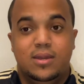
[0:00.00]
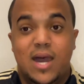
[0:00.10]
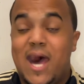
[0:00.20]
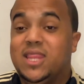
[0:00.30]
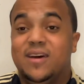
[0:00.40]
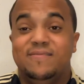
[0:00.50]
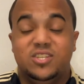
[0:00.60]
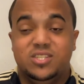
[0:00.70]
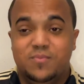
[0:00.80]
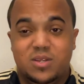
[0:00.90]
I love
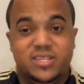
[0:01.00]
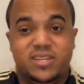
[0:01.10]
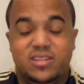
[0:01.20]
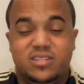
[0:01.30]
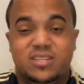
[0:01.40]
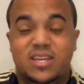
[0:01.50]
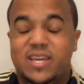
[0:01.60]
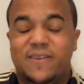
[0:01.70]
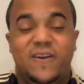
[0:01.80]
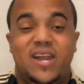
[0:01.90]
Josef Martinez.
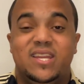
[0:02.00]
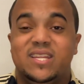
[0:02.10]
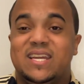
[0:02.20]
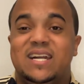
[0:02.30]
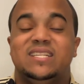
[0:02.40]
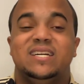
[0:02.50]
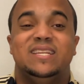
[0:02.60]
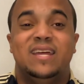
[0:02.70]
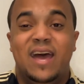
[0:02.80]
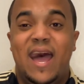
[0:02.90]
If I hadn't gotten
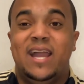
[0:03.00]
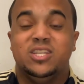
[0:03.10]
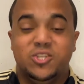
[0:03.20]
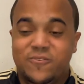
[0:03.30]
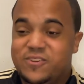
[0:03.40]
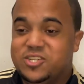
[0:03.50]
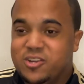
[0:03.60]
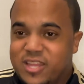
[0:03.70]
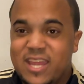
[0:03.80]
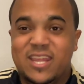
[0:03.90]
an actual official
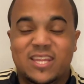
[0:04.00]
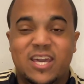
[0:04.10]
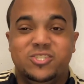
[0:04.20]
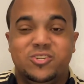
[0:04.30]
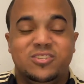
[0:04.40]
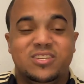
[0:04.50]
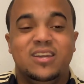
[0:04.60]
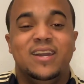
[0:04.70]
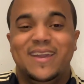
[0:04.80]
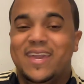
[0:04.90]
Atlanta United
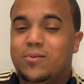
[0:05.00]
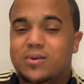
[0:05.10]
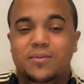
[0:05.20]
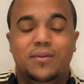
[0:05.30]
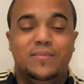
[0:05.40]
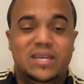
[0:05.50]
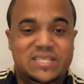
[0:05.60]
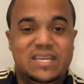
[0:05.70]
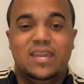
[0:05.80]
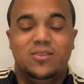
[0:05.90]
jersey, he would have been my
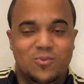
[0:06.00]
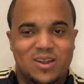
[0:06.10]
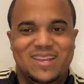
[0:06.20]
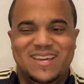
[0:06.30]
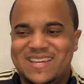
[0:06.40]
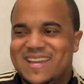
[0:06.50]
second one.